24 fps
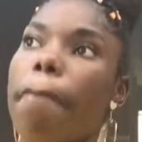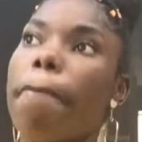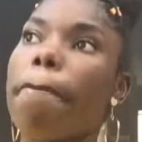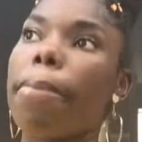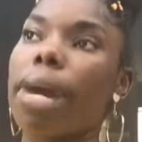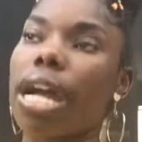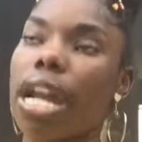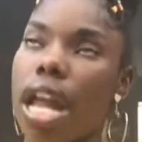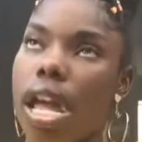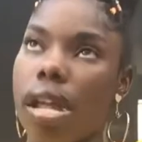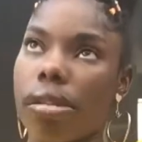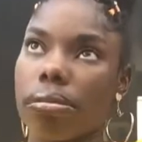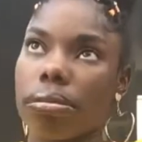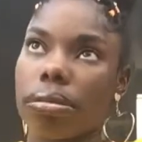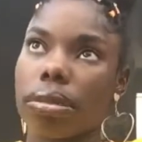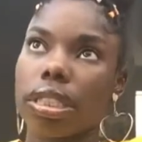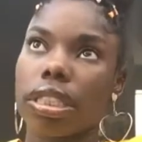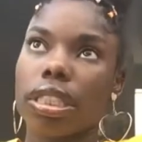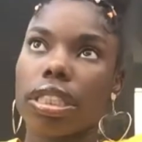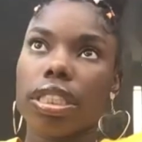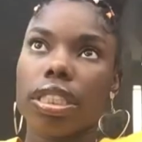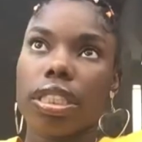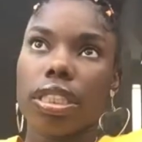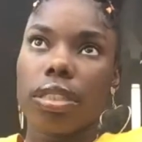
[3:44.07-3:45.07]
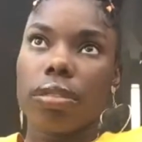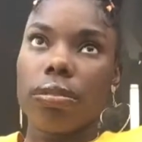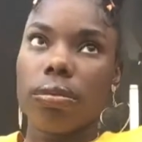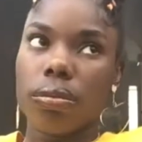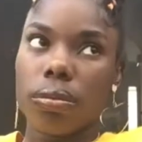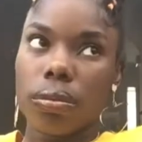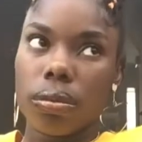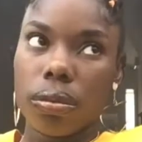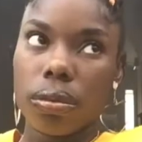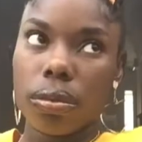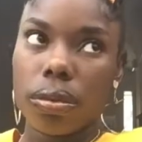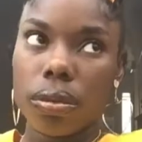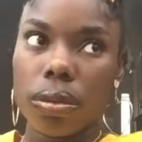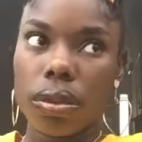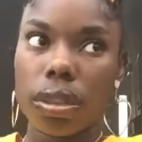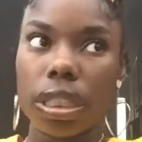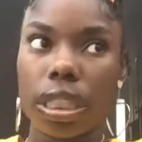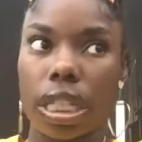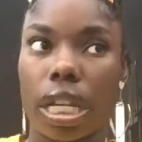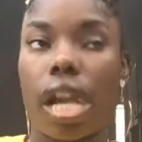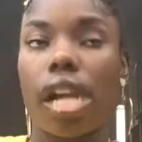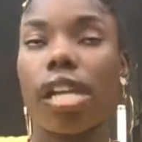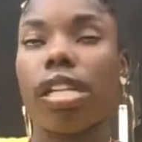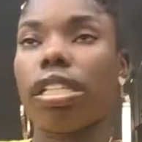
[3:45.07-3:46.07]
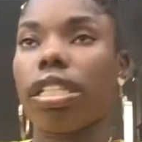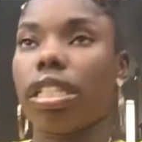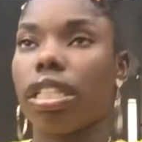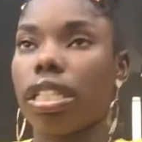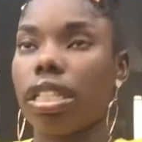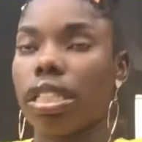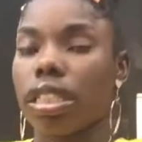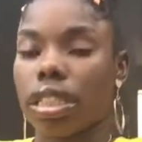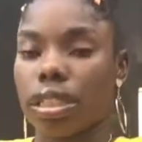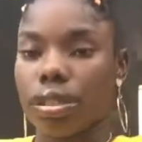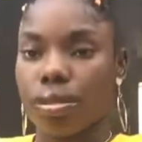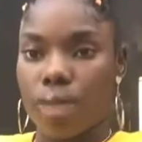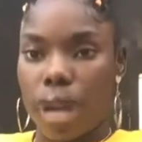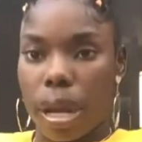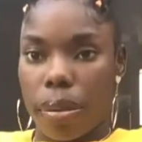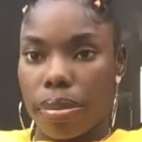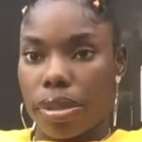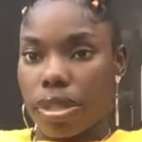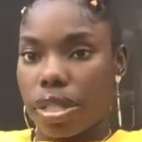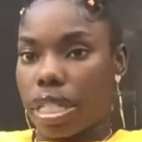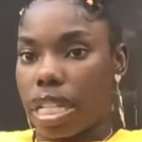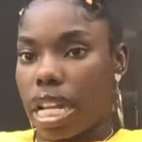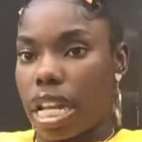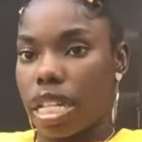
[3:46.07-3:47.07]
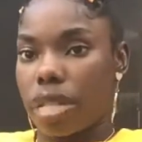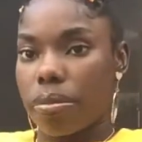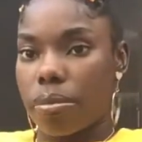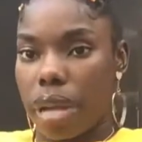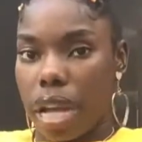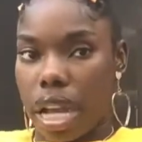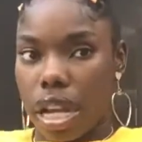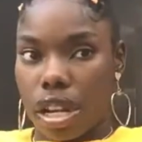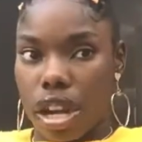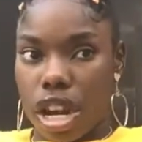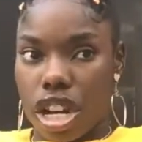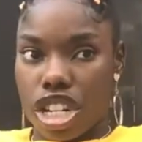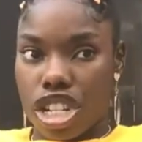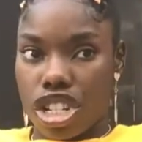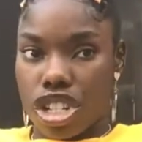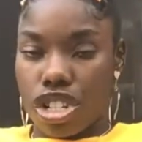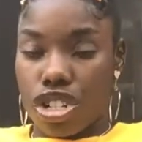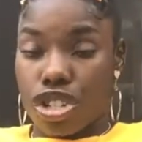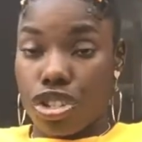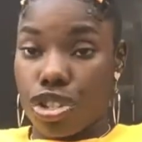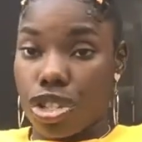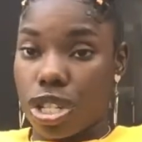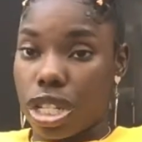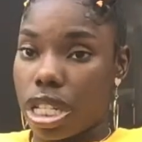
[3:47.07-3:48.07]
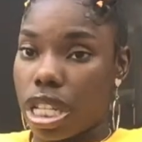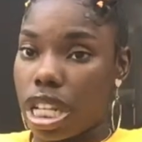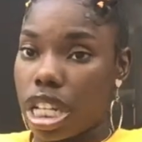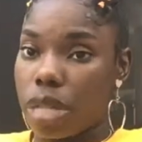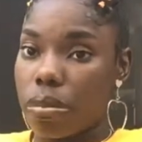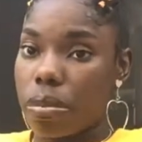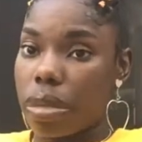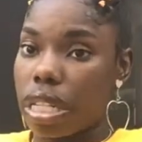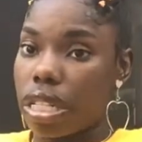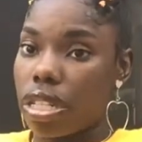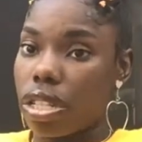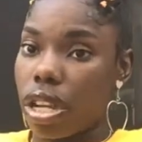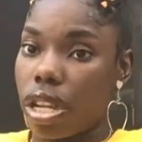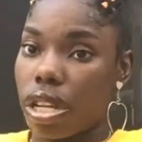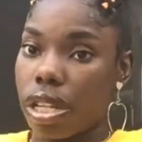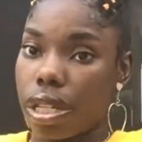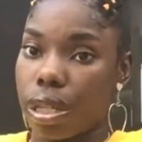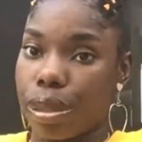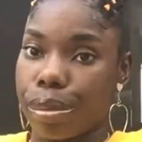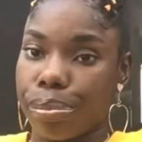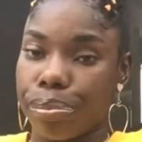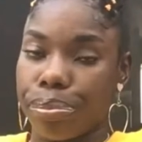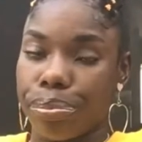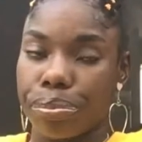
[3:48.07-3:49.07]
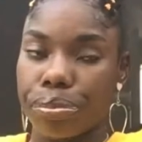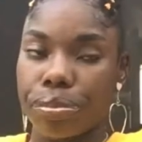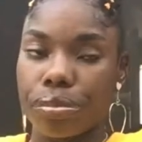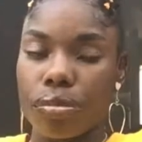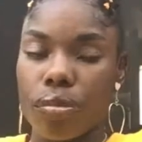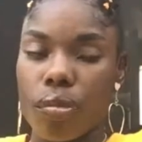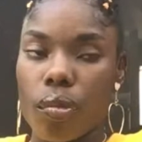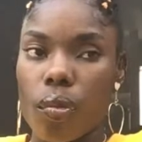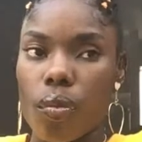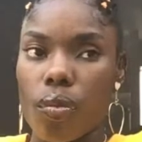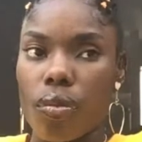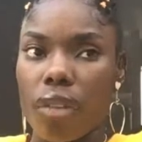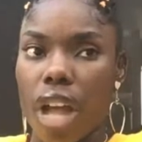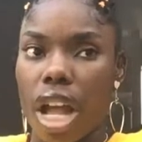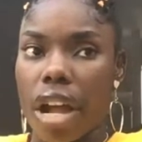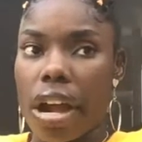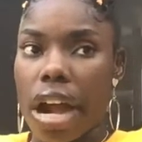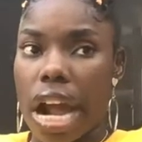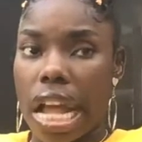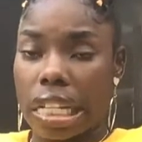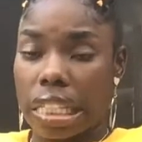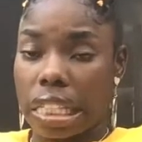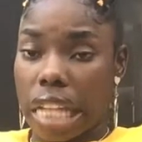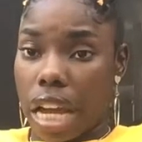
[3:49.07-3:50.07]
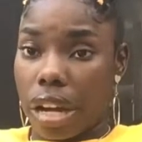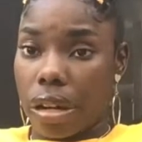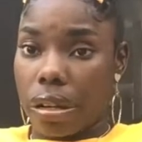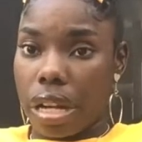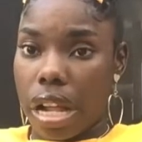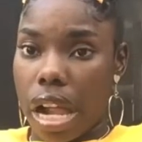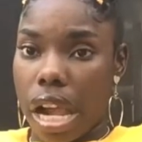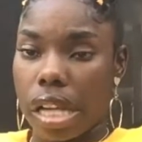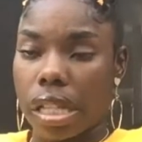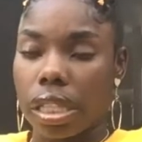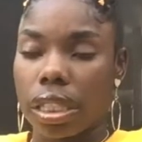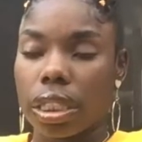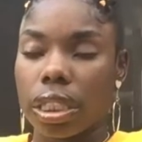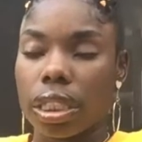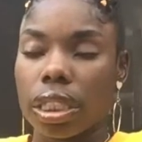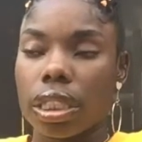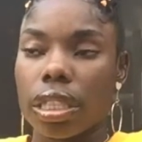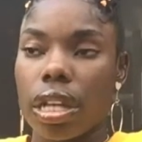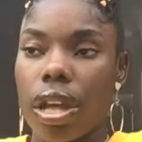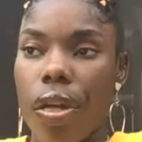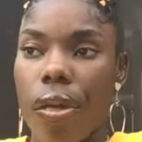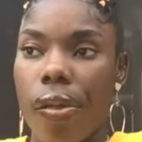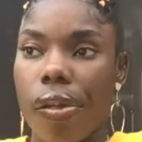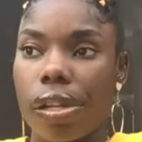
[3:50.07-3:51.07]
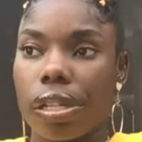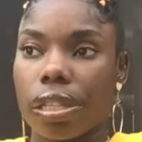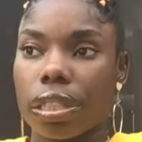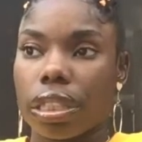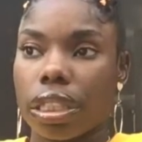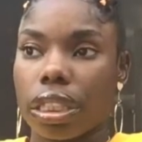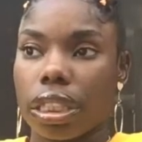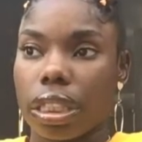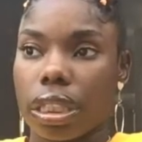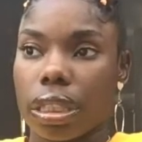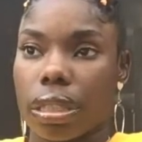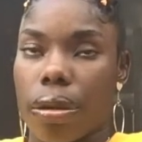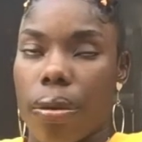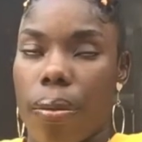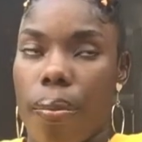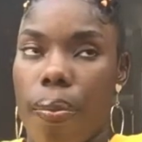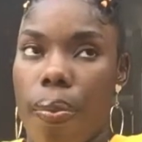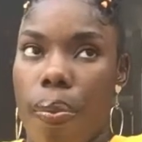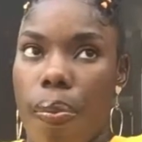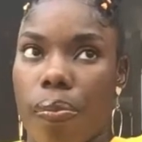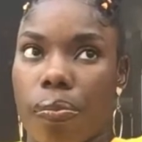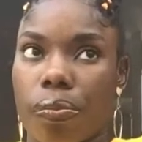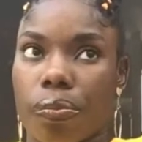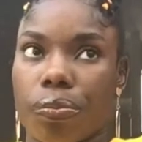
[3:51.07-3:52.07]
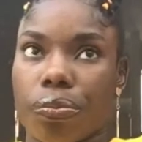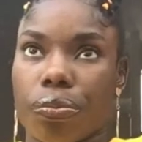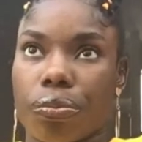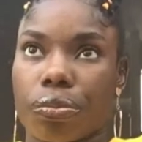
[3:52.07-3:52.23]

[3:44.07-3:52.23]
But um, yeah, the Raptors Dance Pak audition usually takes place on um, a Saturday. Um,